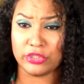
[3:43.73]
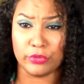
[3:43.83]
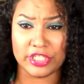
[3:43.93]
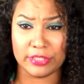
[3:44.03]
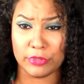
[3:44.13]
She
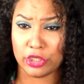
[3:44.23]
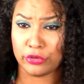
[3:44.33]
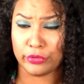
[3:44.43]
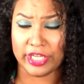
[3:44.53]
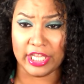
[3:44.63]
wants him
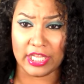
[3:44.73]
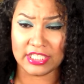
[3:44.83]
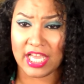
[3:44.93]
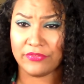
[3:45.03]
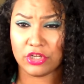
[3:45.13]
to
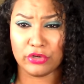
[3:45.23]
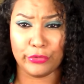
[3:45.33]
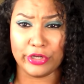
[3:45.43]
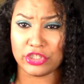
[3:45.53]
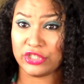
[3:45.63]
to have a
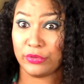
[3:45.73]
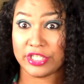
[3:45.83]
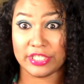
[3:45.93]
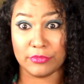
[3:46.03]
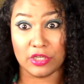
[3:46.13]
career. She
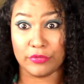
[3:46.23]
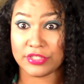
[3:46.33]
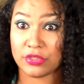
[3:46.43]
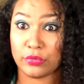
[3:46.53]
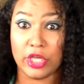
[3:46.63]
wants him to go
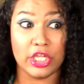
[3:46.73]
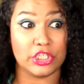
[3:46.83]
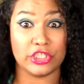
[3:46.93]
to school.